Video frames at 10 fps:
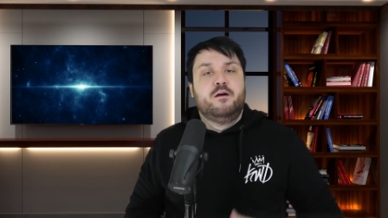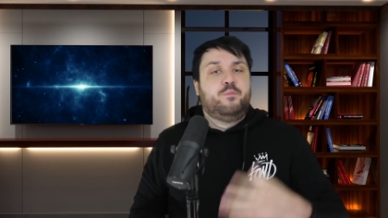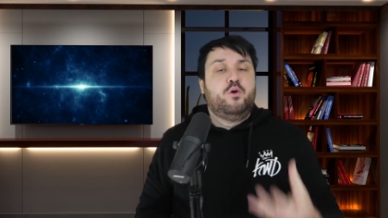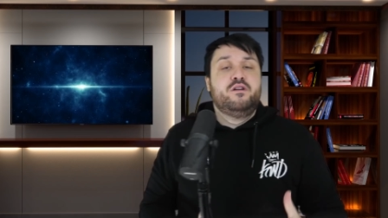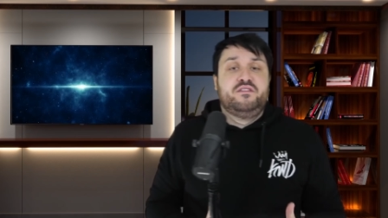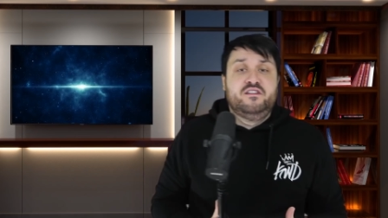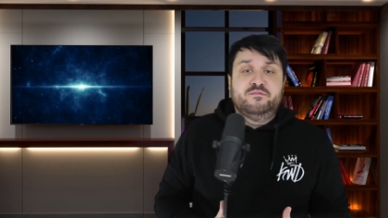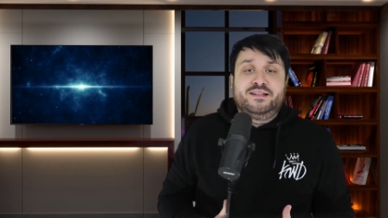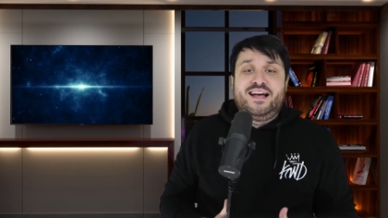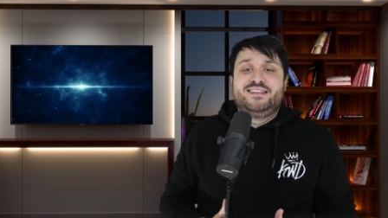Poor
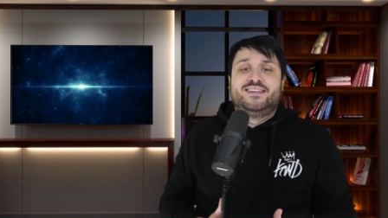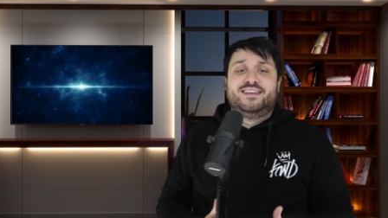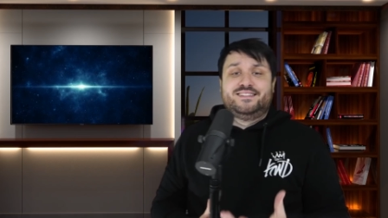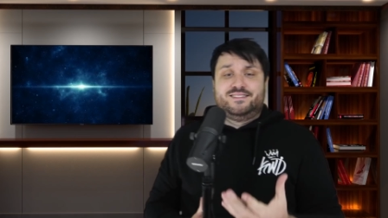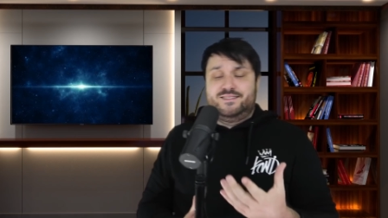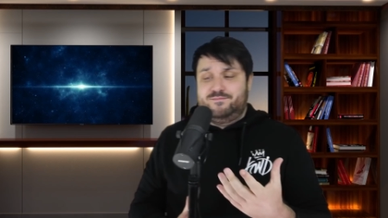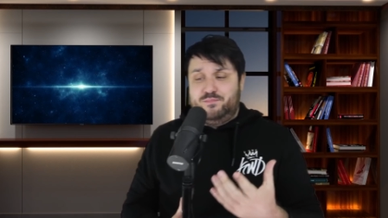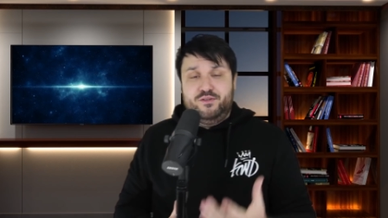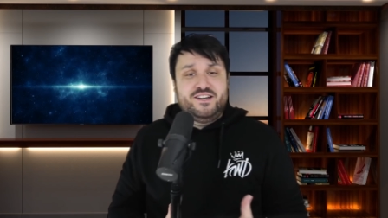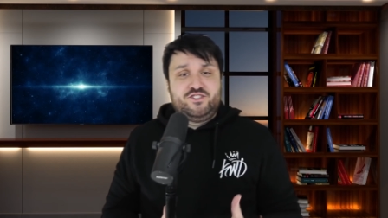Ethereum Classic has a
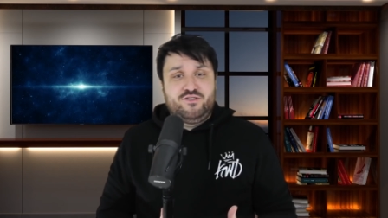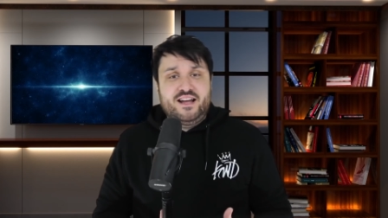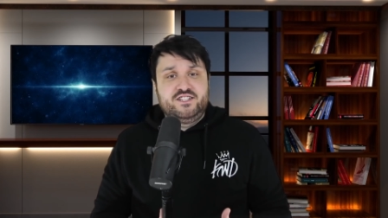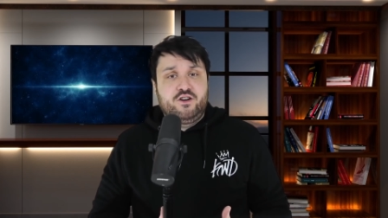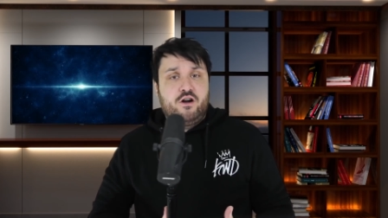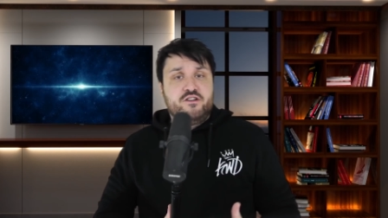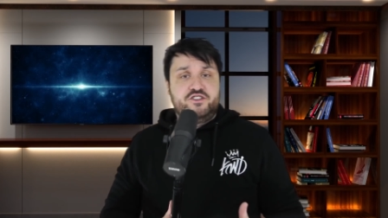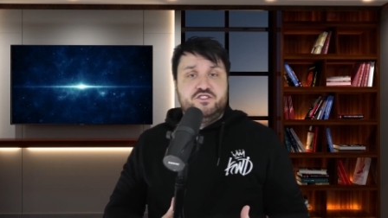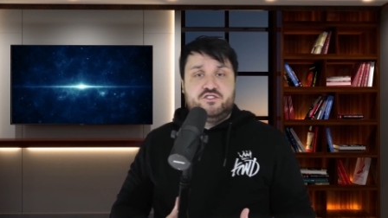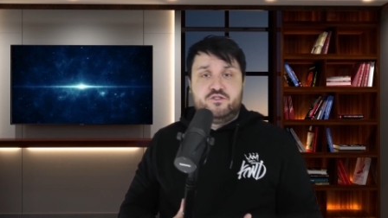pretty tragic
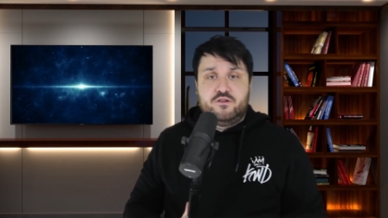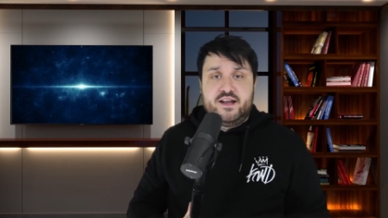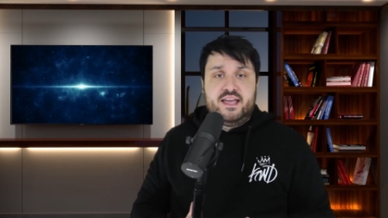origin story.